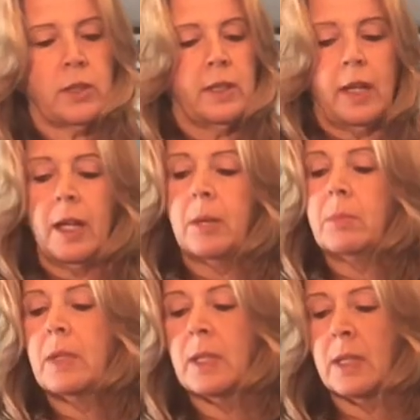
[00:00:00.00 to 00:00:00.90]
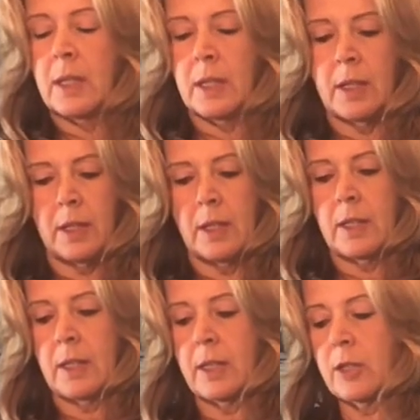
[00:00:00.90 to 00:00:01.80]
them
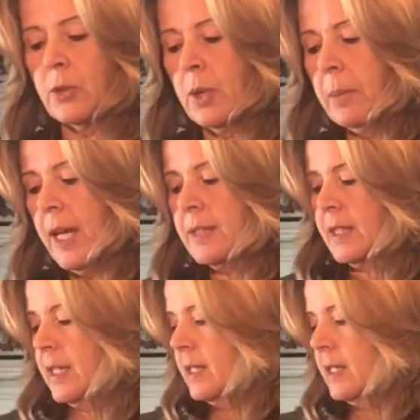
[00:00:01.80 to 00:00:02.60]
into our basket.